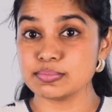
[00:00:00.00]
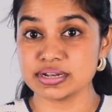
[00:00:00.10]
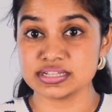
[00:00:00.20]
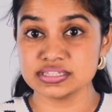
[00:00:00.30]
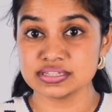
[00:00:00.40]

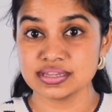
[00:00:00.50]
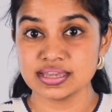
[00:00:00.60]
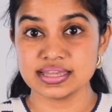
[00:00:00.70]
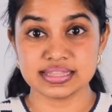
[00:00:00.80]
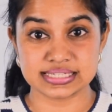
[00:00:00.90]
minutes
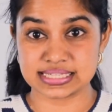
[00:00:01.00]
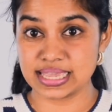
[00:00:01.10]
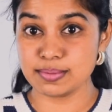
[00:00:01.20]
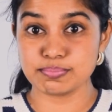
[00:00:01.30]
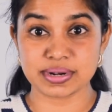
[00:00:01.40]
in the
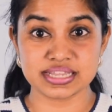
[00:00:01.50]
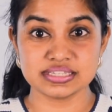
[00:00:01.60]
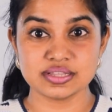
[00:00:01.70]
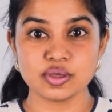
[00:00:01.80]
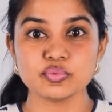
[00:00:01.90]
same
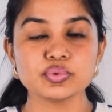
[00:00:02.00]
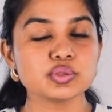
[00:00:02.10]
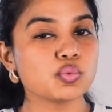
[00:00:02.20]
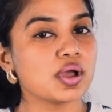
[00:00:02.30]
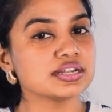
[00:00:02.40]
place with
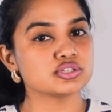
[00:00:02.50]
one